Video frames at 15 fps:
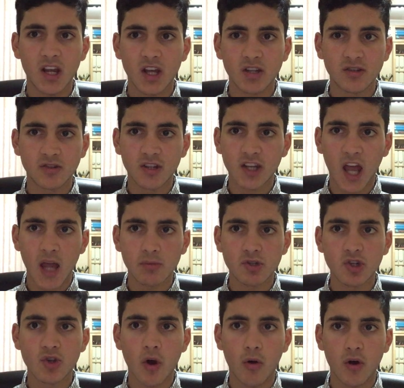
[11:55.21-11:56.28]
The game
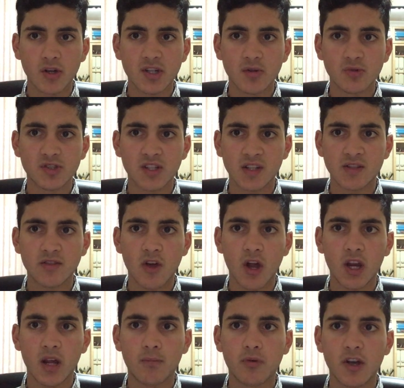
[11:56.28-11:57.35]
should go on till
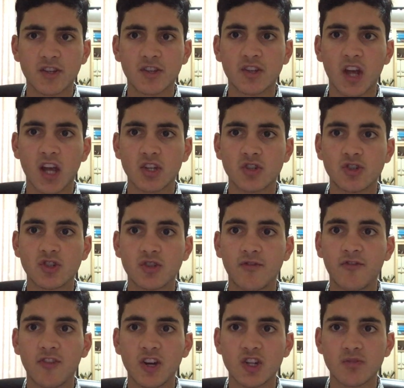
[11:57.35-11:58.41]
6:30 and presentation should
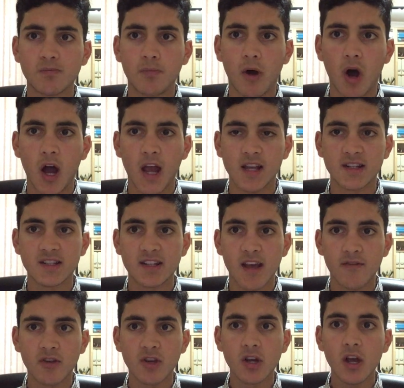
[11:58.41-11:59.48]
finish by
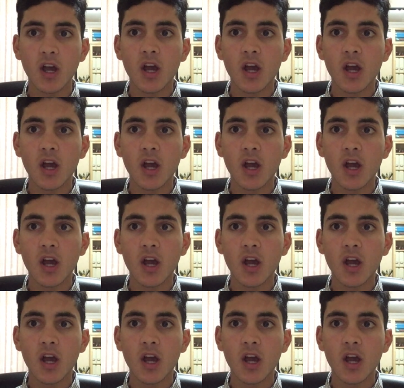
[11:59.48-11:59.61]
7.